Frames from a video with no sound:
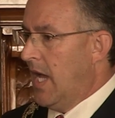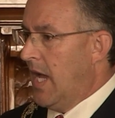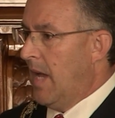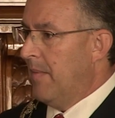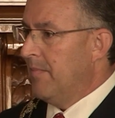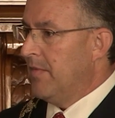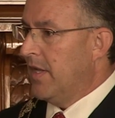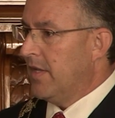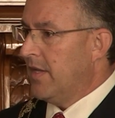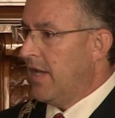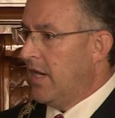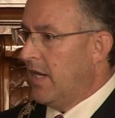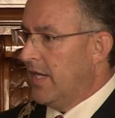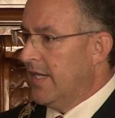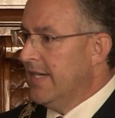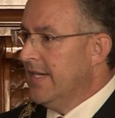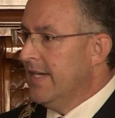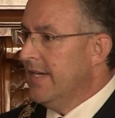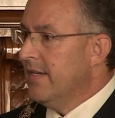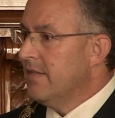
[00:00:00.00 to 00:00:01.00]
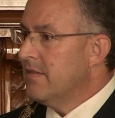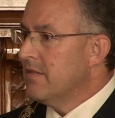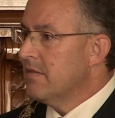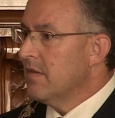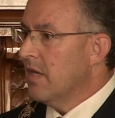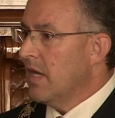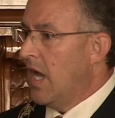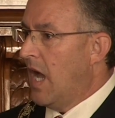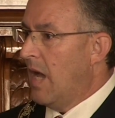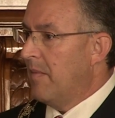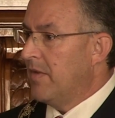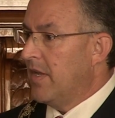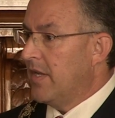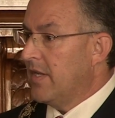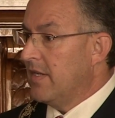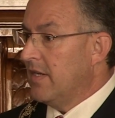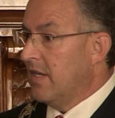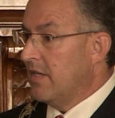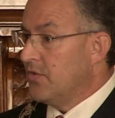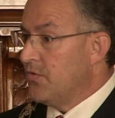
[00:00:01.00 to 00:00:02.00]
I'm not going to eat, I'm not
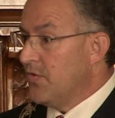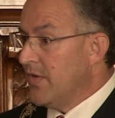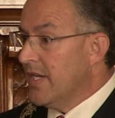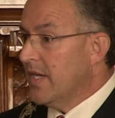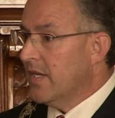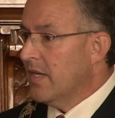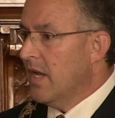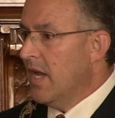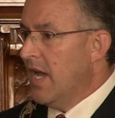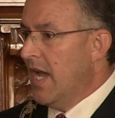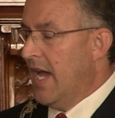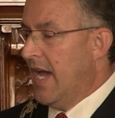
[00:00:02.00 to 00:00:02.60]
going to drink